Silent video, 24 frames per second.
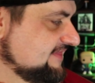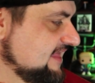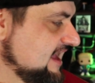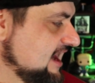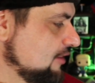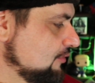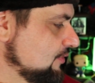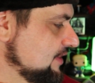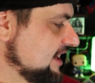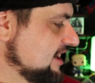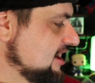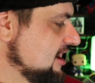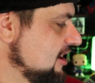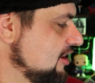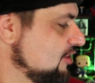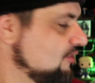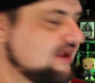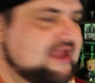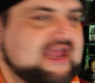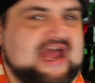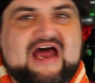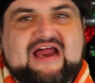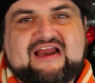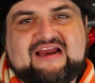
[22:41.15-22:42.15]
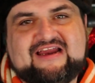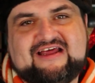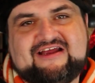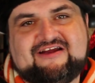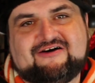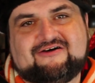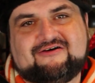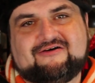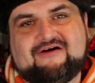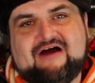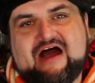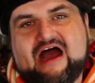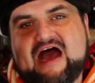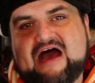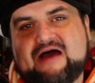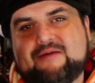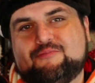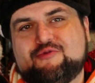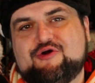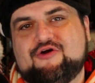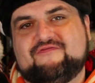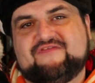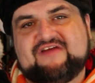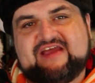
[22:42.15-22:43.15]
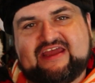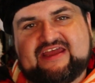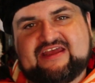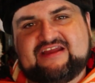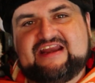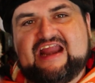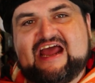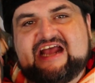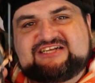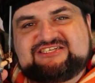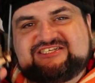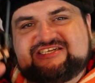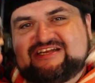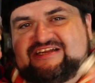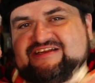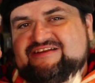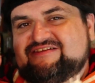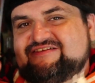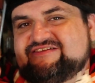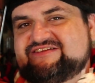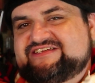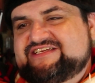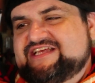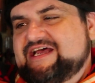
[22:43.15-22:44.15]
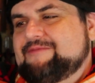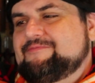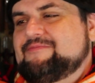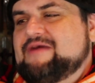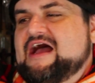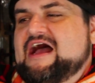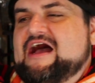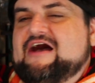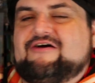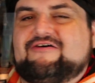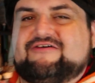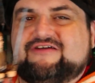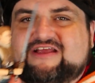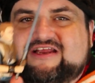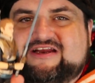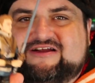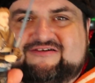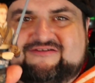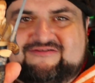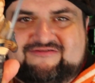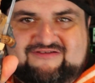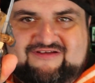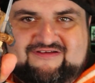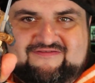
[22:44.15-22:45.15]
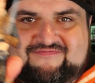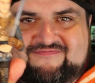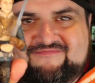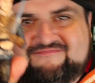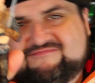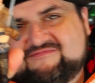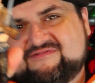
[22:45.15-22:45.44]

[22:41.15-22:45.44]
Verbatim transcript: There we go. We got a little uh, movie connection somehow, you know.